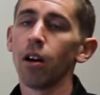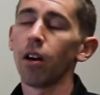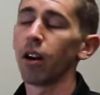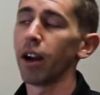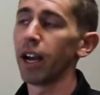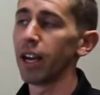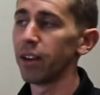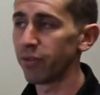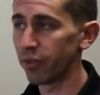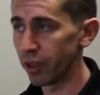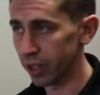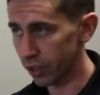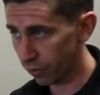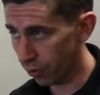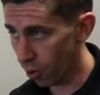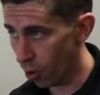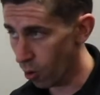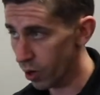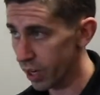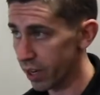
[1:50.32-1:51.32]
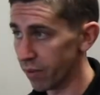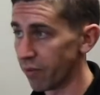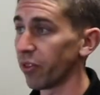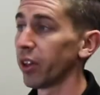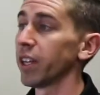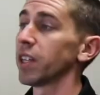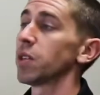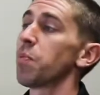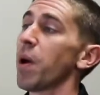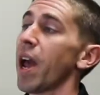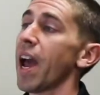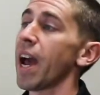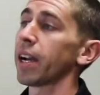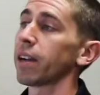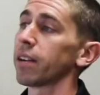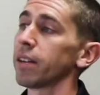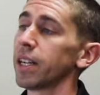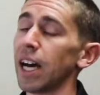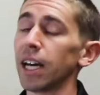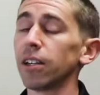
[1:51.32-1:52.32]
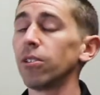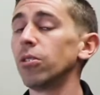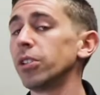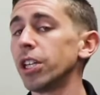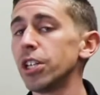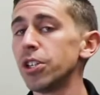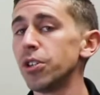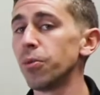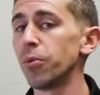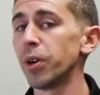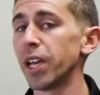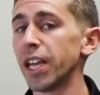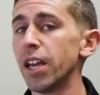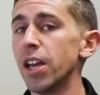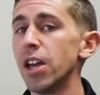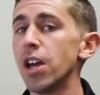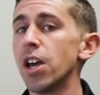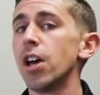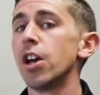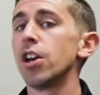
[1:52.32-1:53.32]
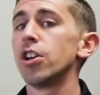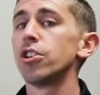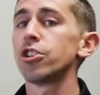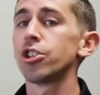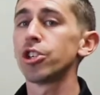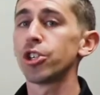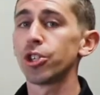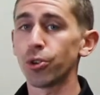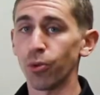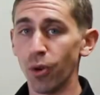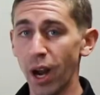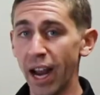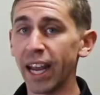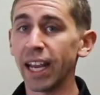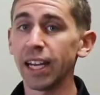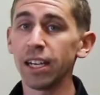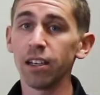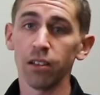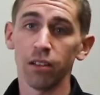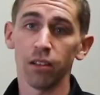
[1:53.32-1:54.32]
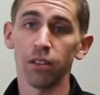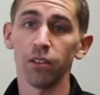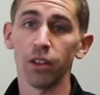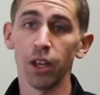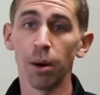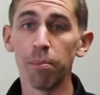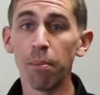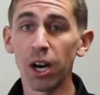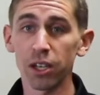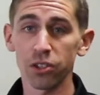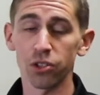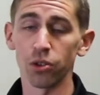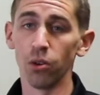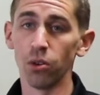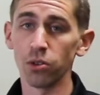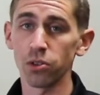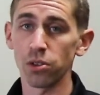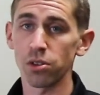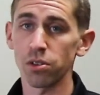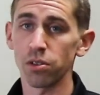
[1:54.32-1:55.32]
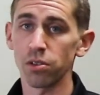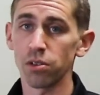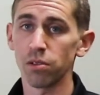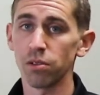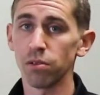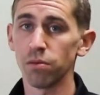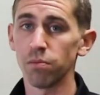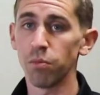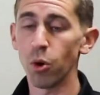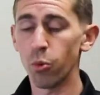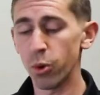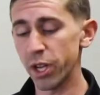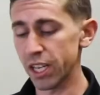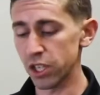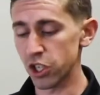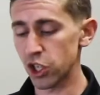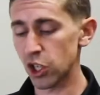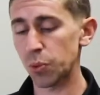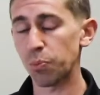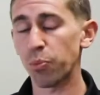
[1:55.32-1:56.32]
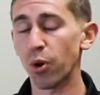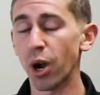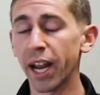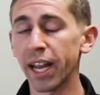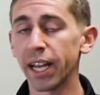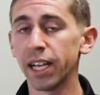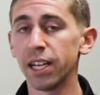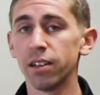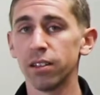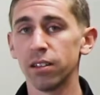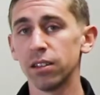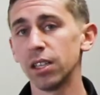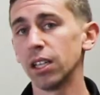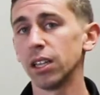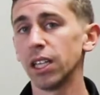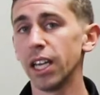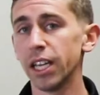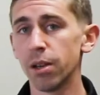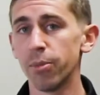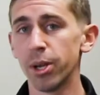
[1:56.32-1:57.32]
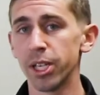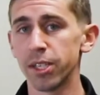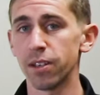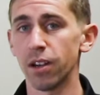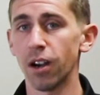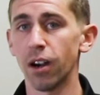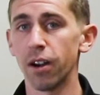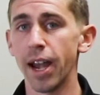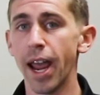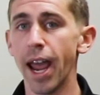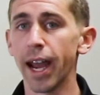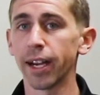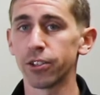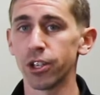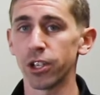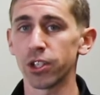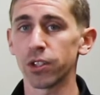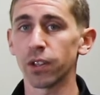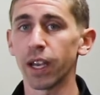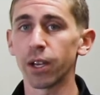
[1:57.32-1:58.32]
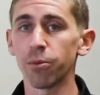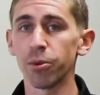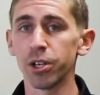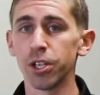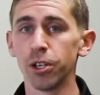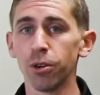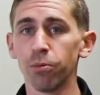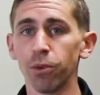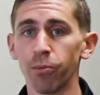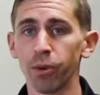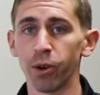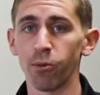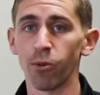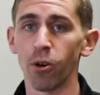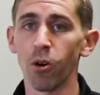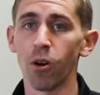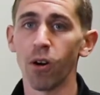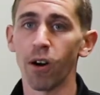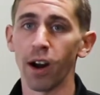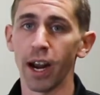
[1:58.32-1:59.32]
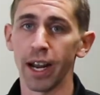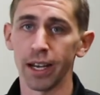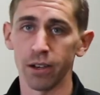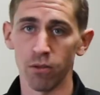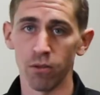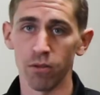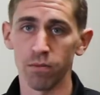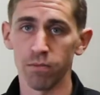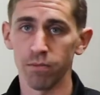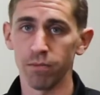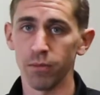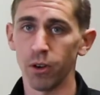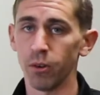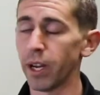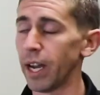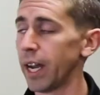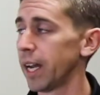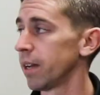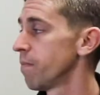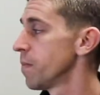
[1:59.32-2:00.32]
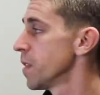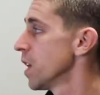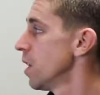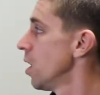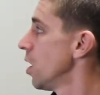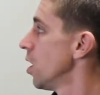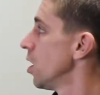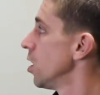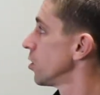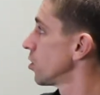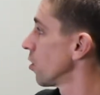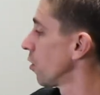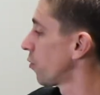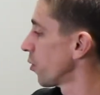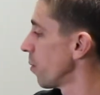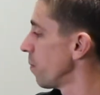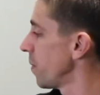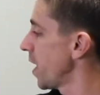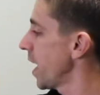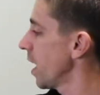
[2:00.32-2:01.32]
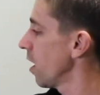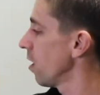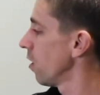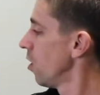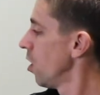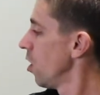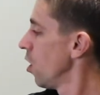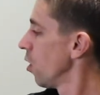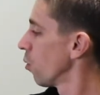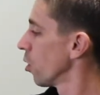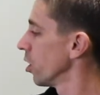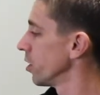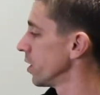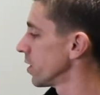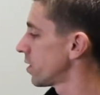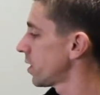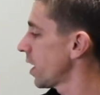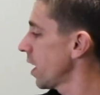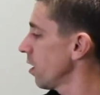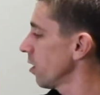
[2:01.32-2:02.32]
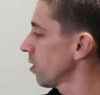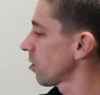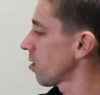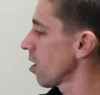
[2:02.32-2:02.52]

our head flings forward, it flings back. Not only do we strain the muscles, but we can sprain the ligaments in our neck just like we do when we roll our ankle, okay? So from there, we're in this tear